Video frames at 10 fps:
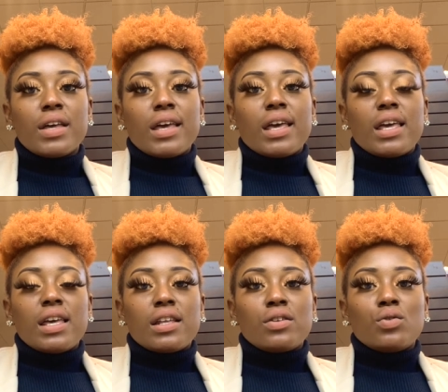
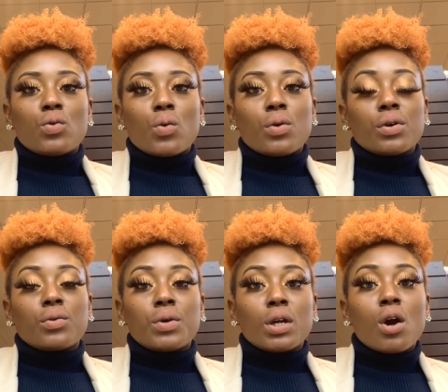in your
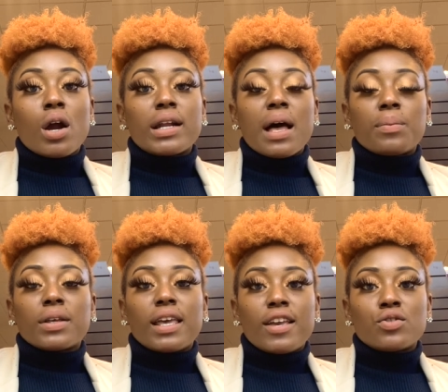green card
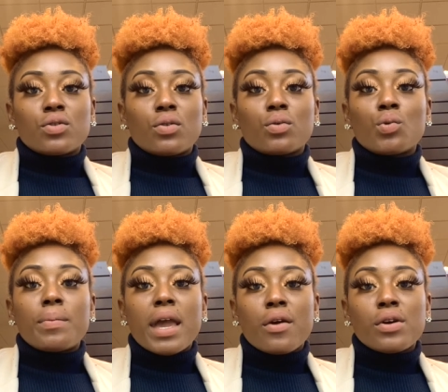application through
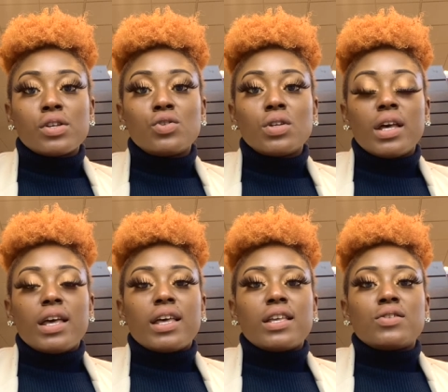marriage
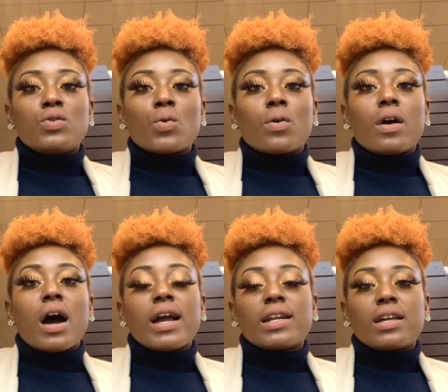is your
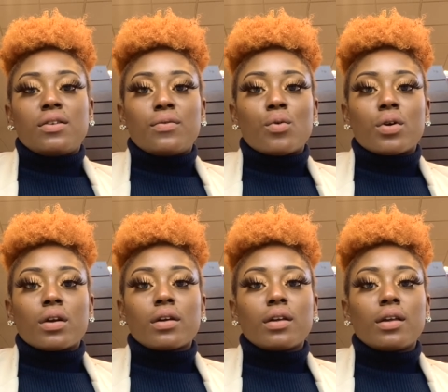I-94.
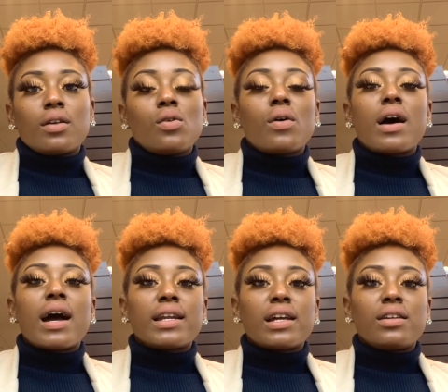Your
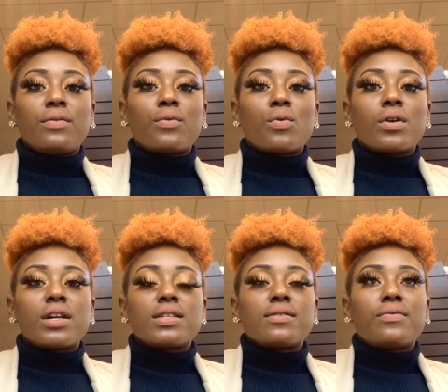I-94
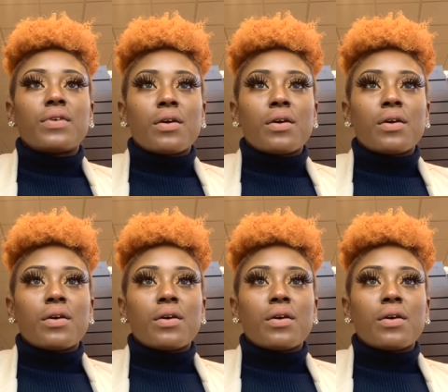is very